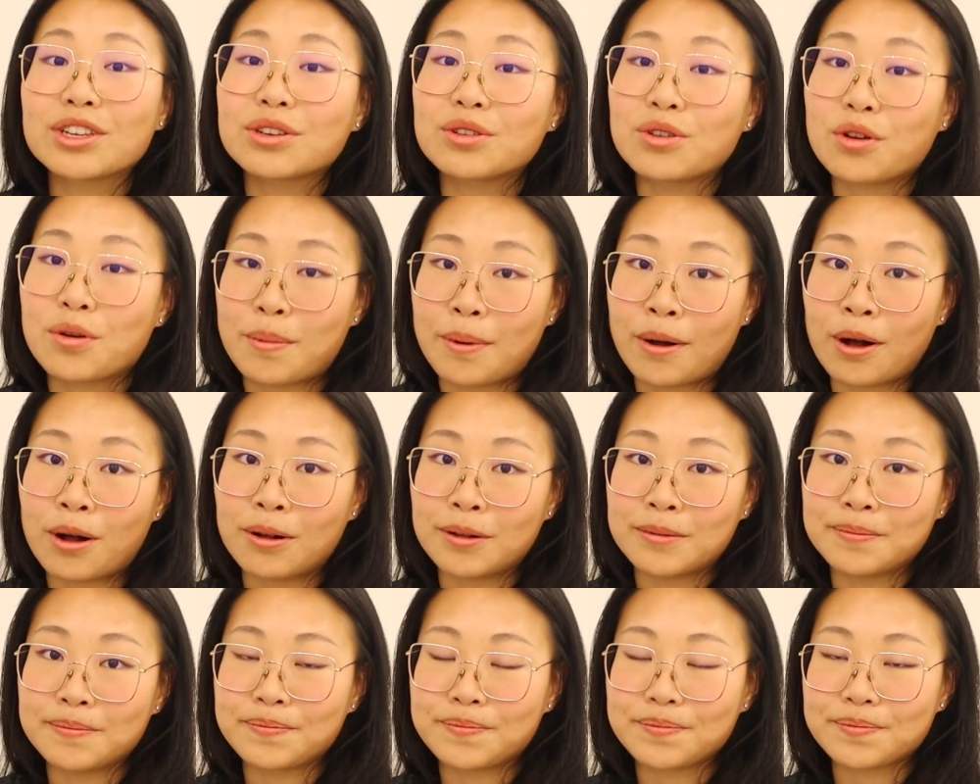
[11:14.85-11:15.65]
your
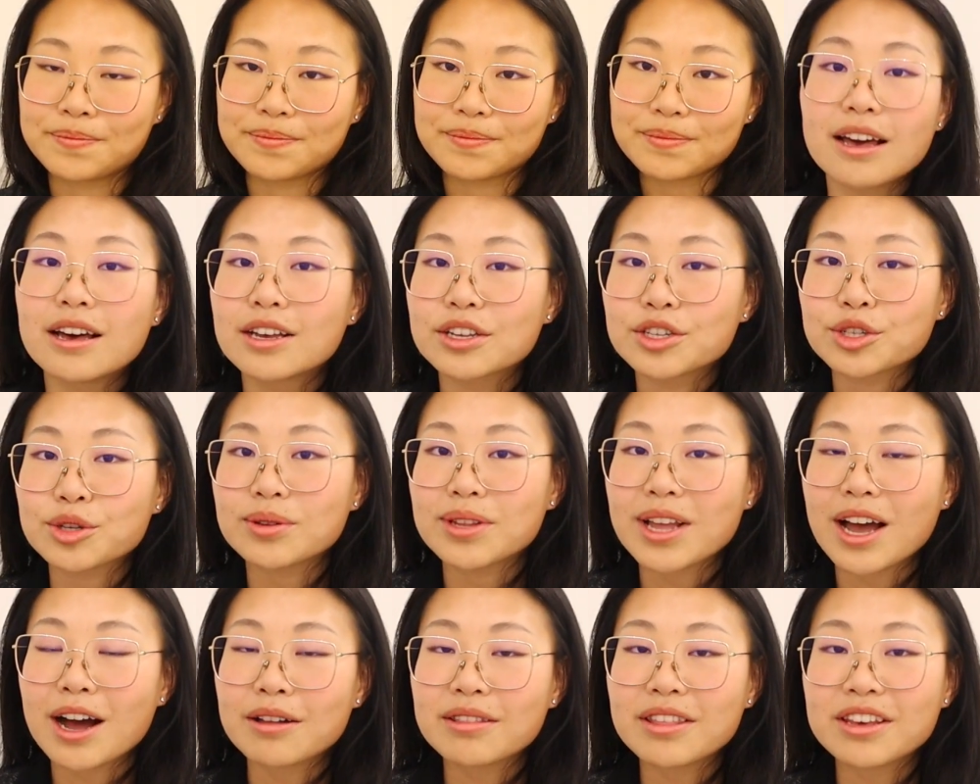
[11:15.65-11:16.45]
ball. So
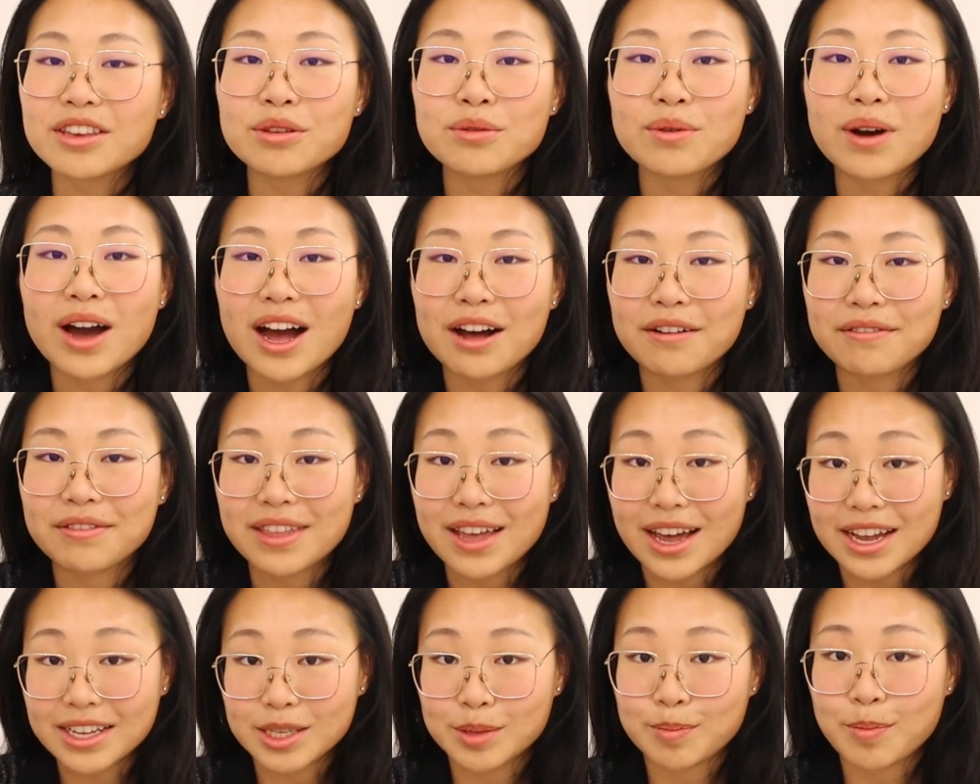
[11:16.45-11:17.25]
now that you have
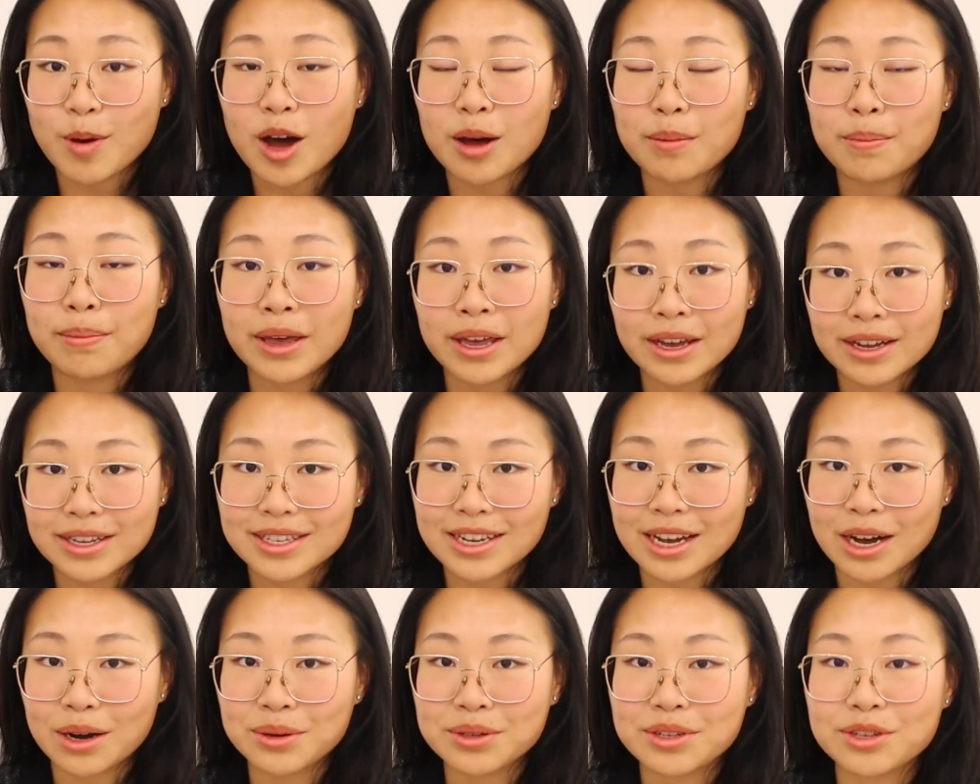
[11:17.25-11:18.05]
that spot picked
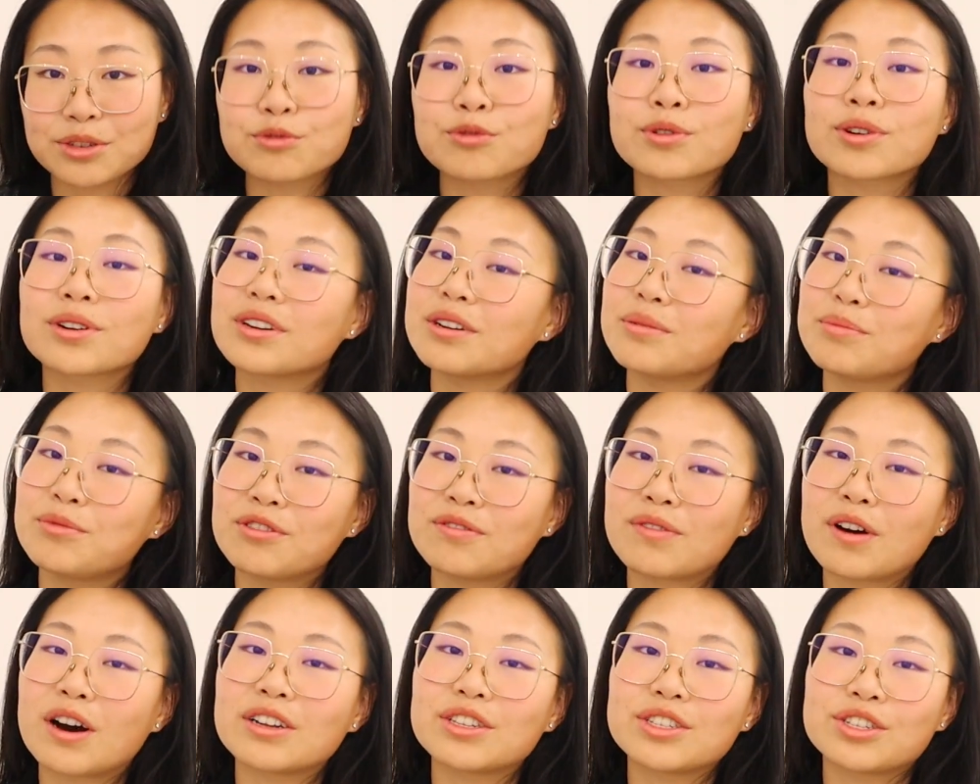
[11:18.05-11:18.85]
out, we're going to
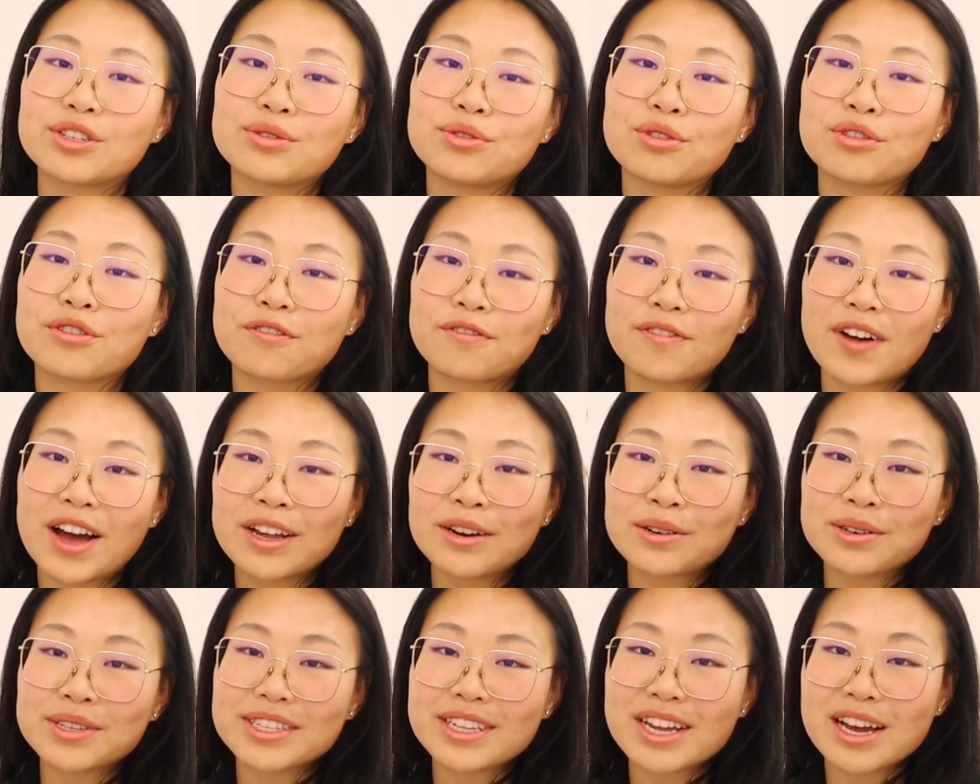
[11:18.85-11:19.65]
move on to your
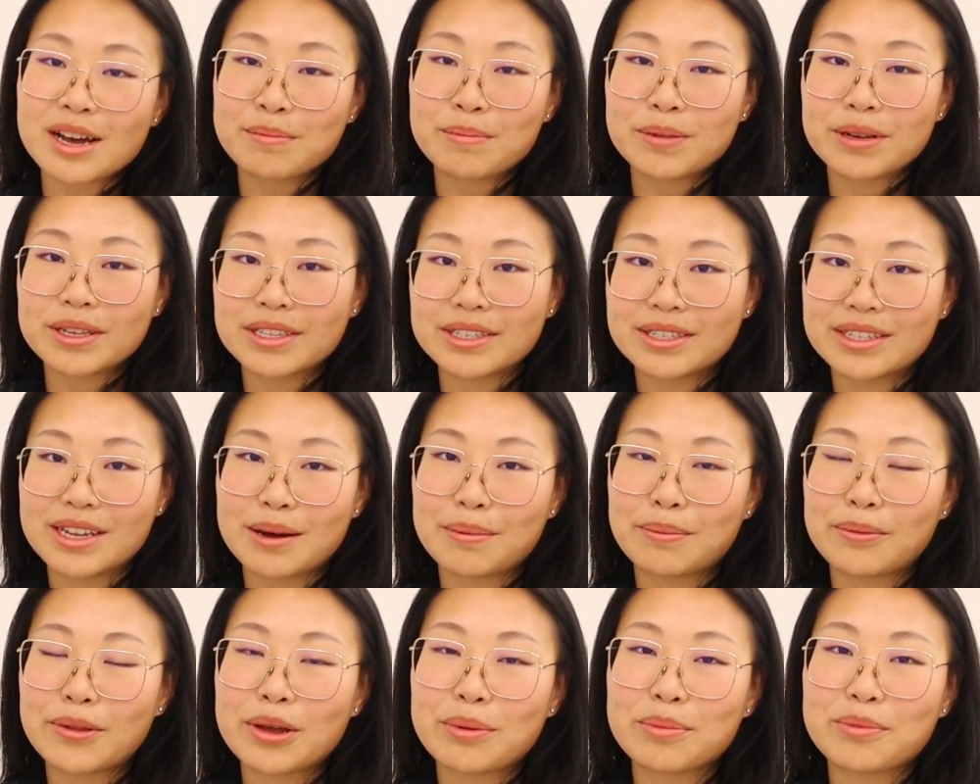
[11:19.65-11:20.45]
final step,
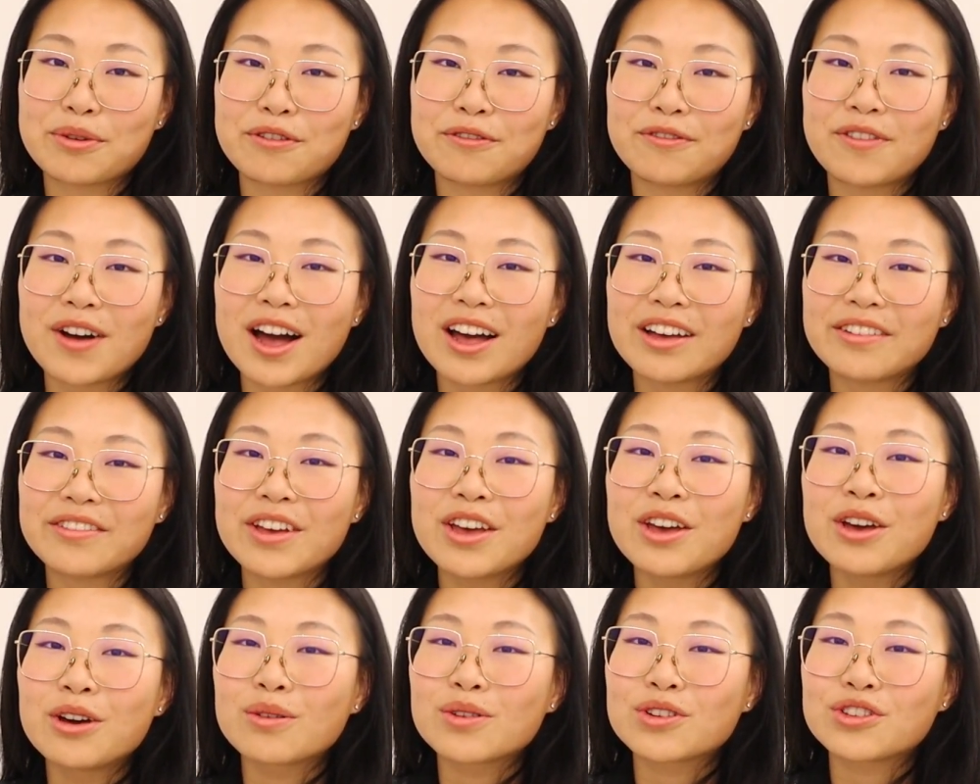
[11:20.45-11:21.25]
step number 5,
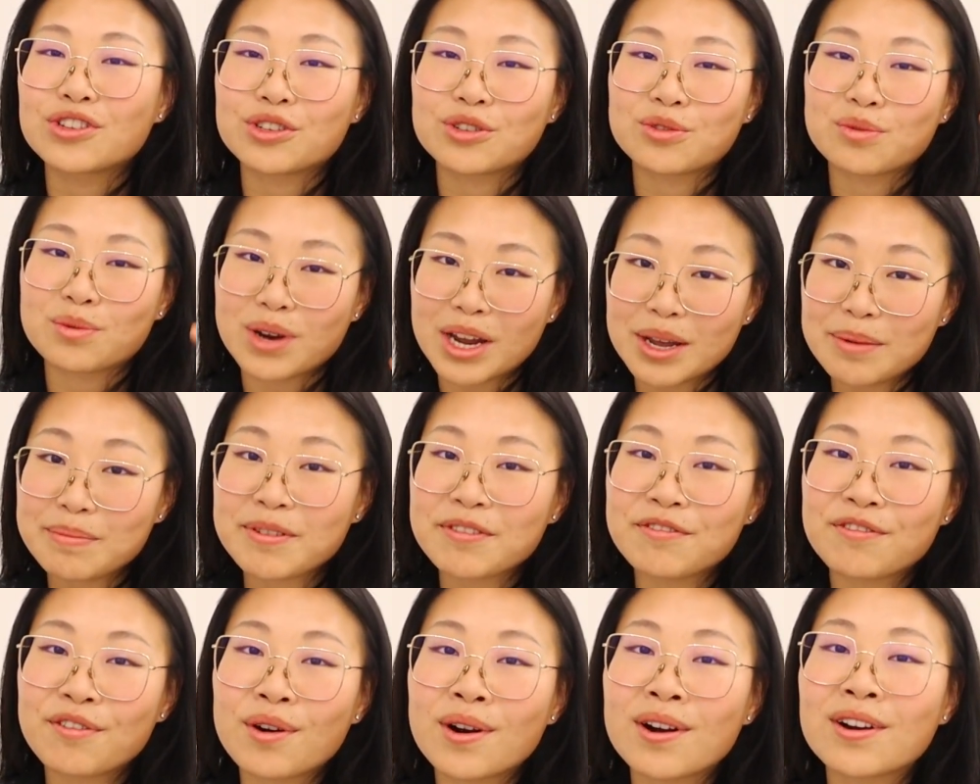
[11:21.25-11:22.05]
which is right
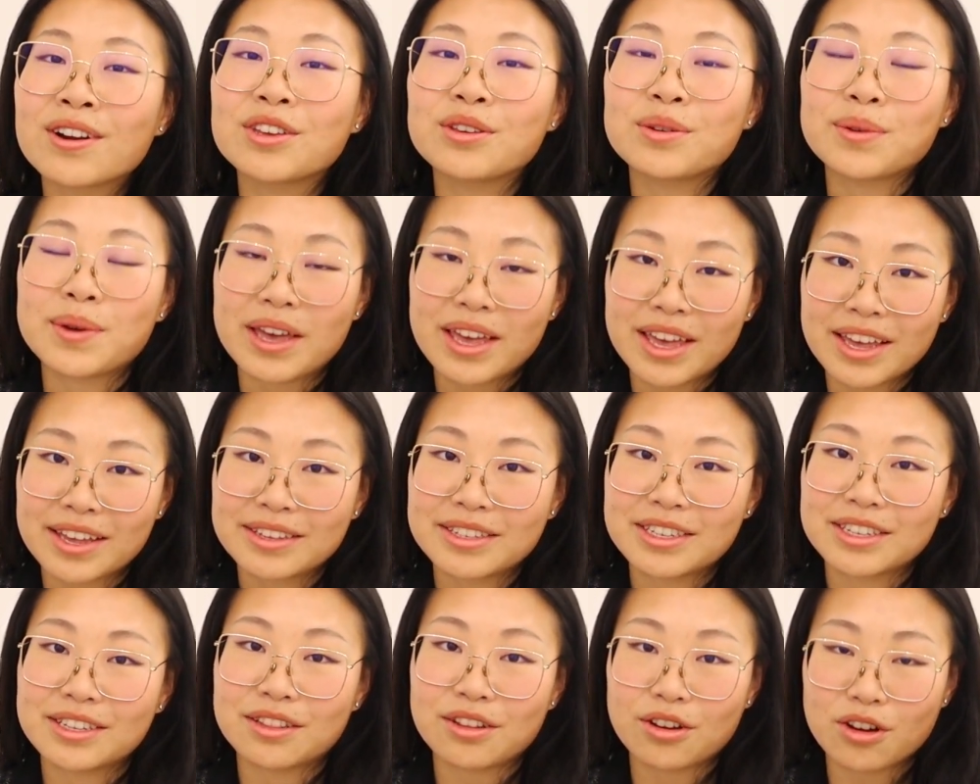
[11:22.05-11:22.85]
before you
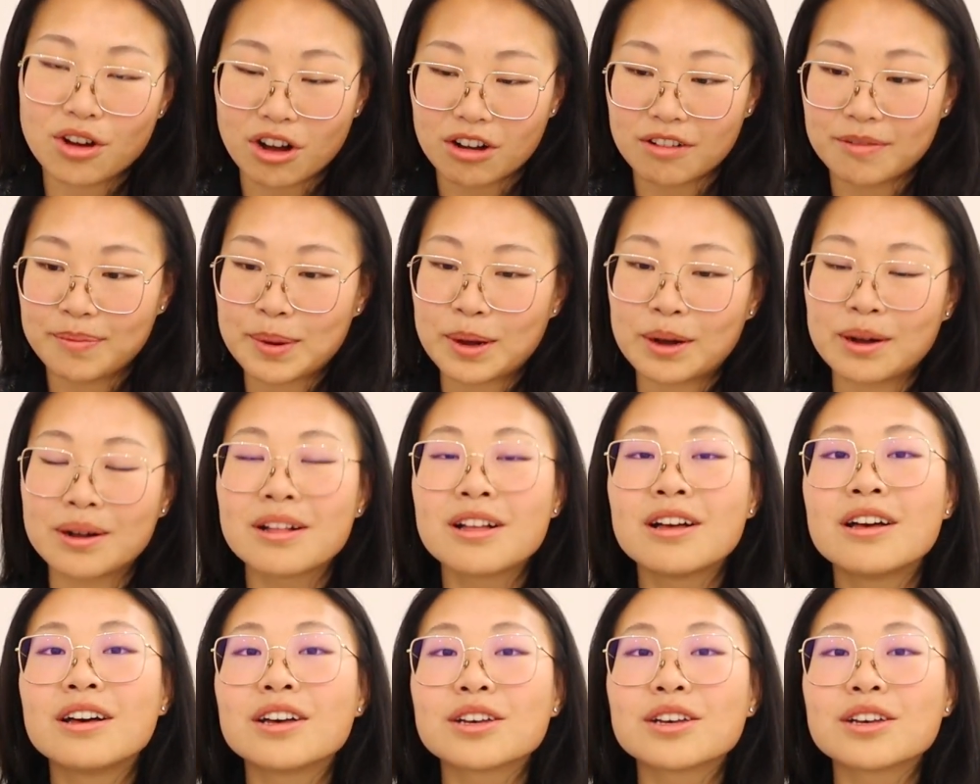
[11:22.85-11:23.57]
hit the golf ball.